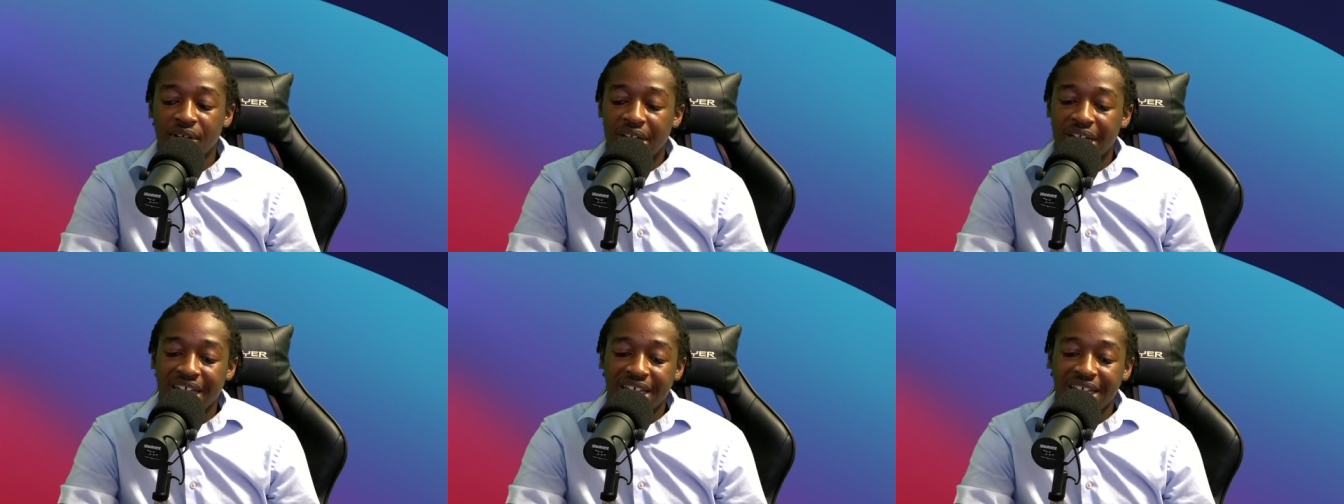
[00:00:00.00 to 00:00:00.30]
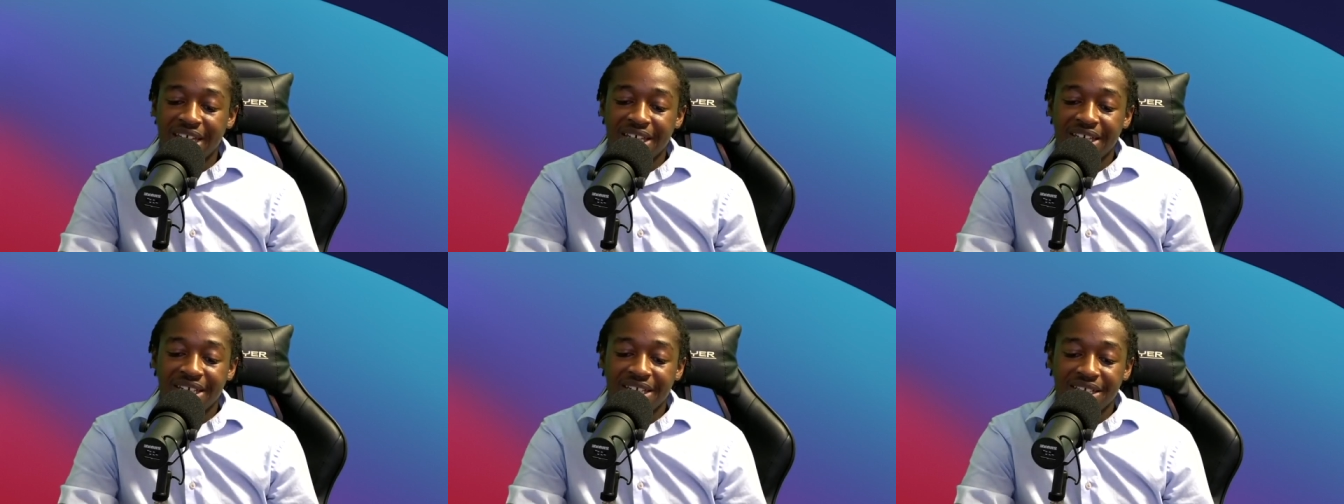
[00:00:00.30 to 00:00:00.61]

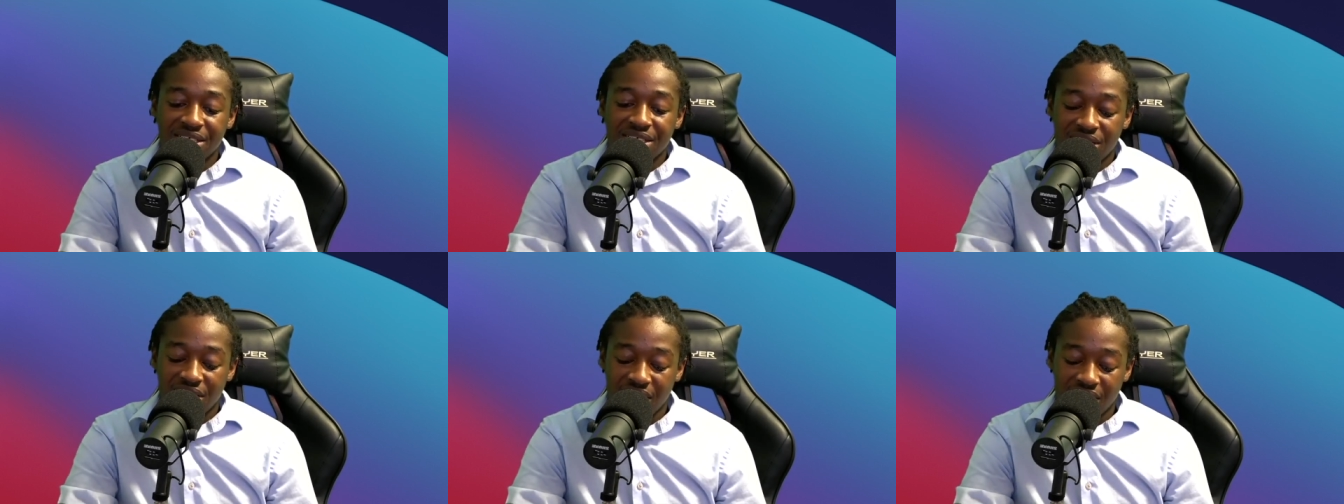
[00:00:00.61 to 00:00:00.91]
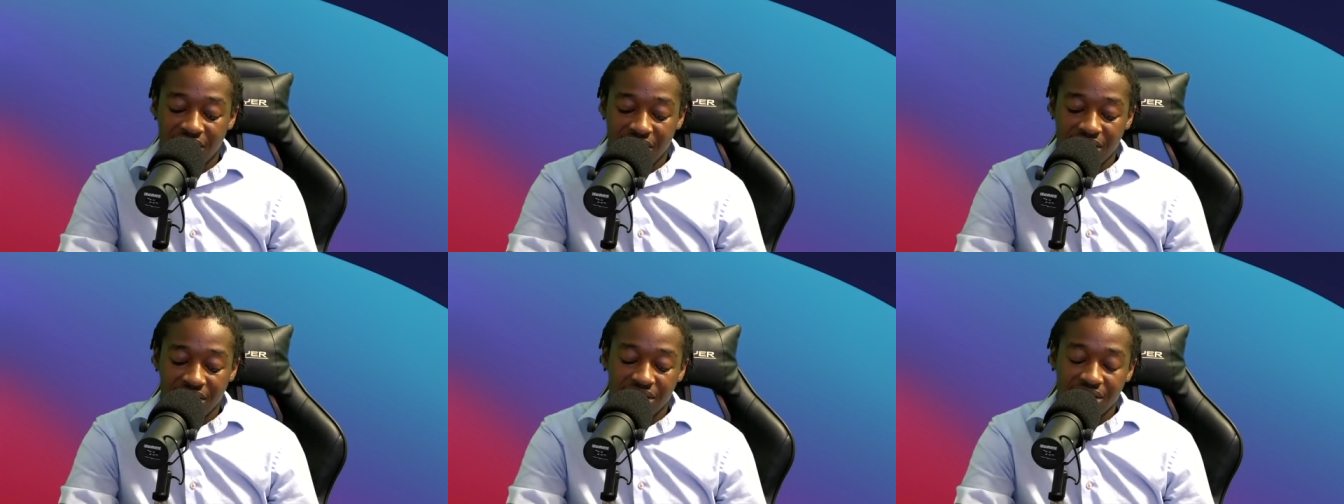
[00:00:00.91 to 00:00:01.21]
a
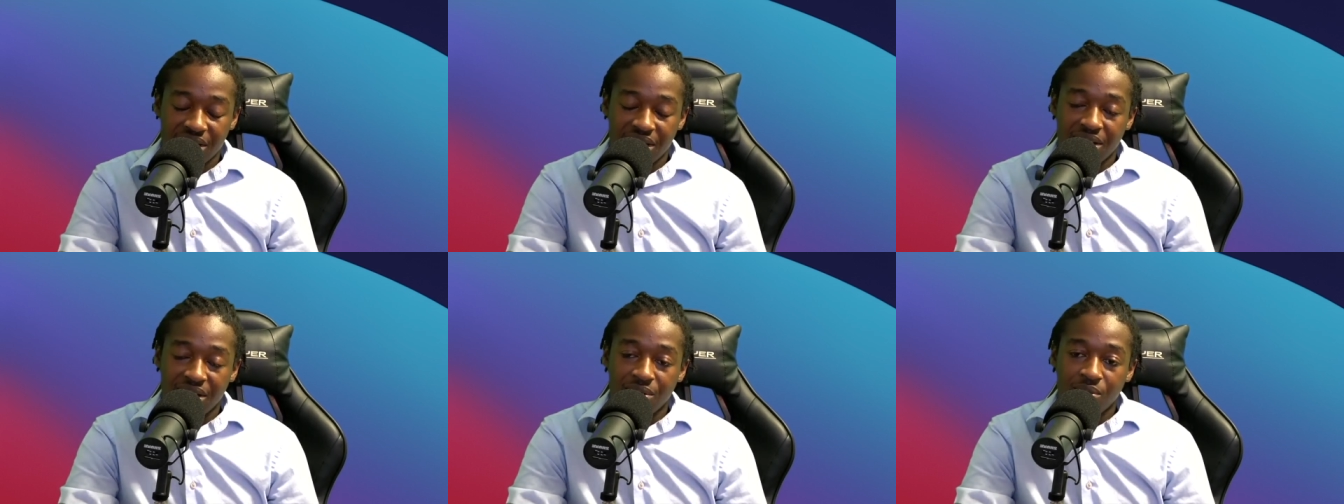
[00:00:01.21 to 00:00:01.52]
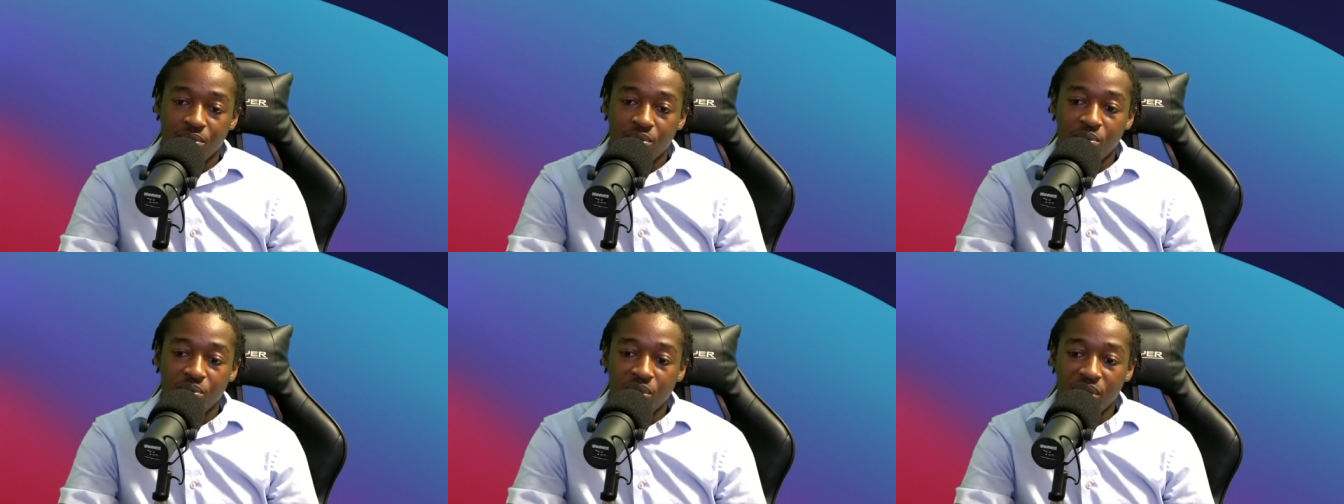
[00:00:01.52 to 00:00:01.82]
checking account
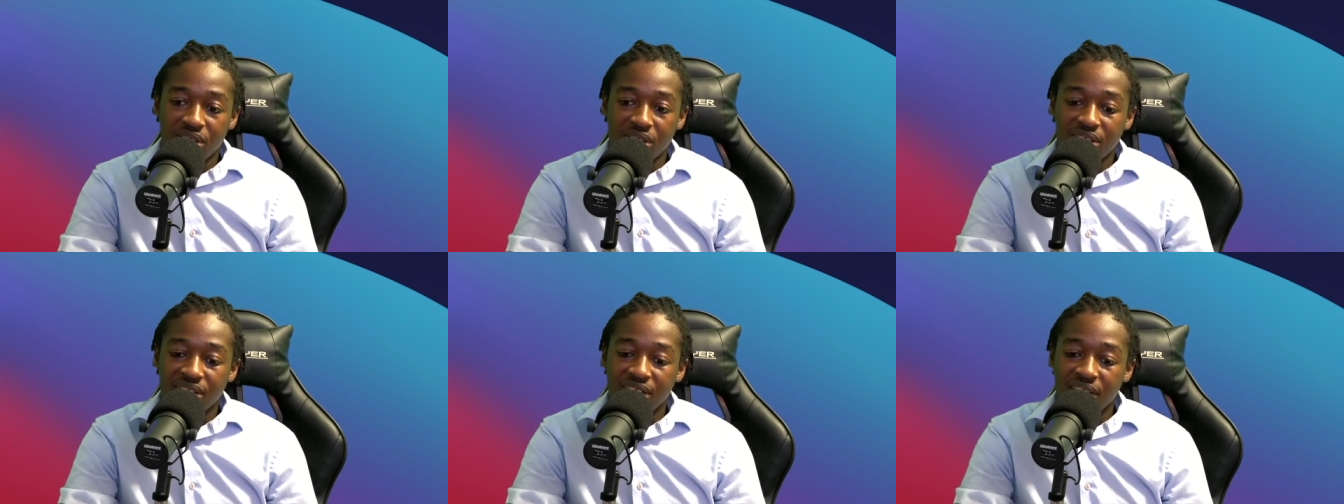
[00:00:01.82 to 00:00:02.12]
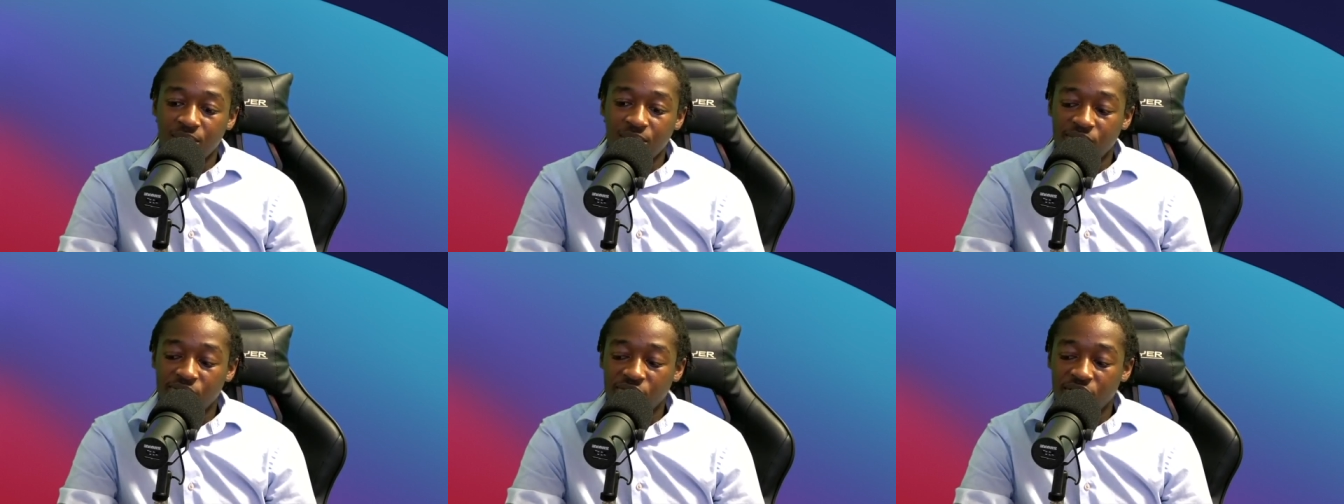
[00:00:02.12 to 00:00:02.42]
with
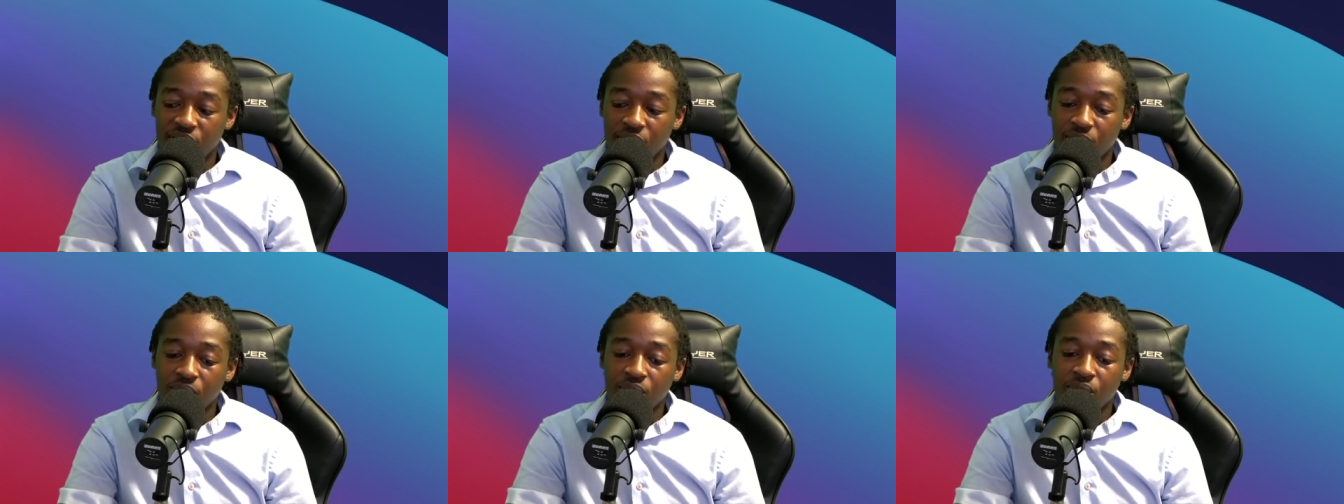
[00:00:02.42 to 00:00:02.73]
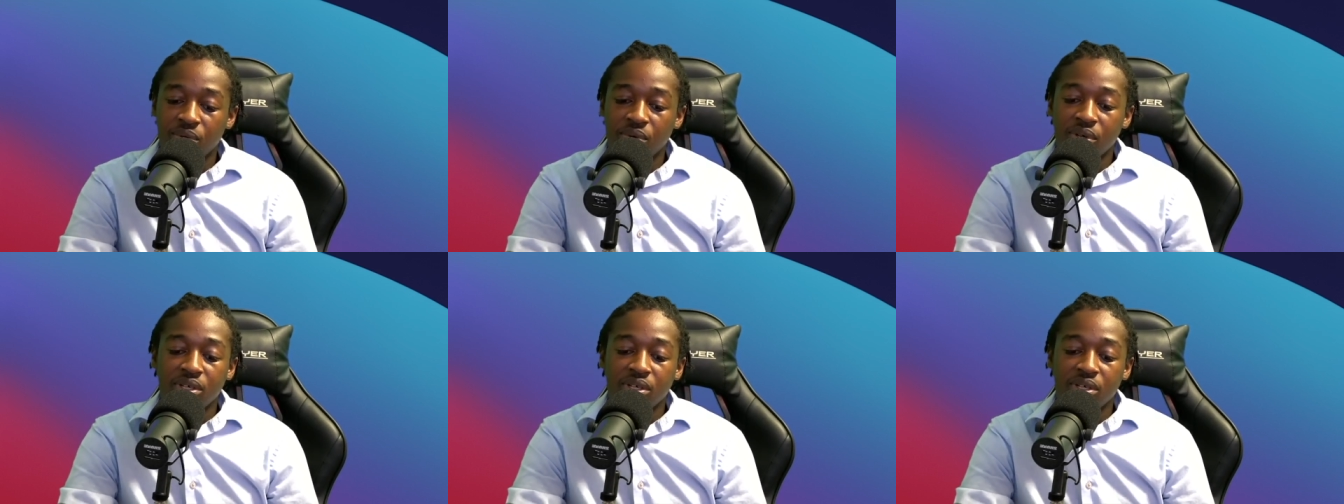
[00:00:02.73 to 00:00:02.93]
Navy Federal.